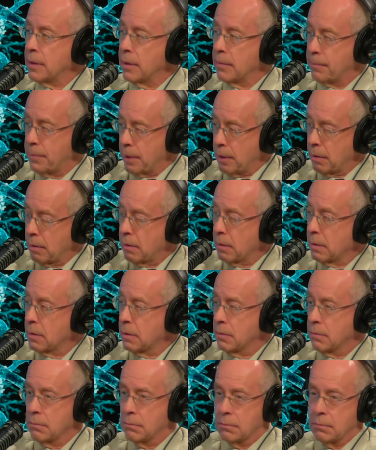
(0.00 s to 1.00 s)
appears
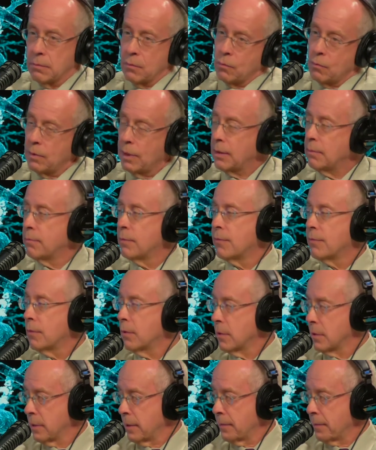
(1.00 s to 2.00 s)
well before
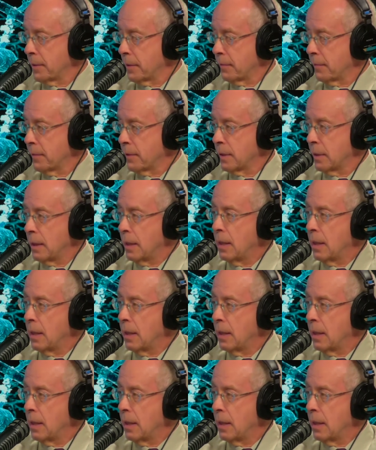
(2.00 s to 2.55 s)
symptoms.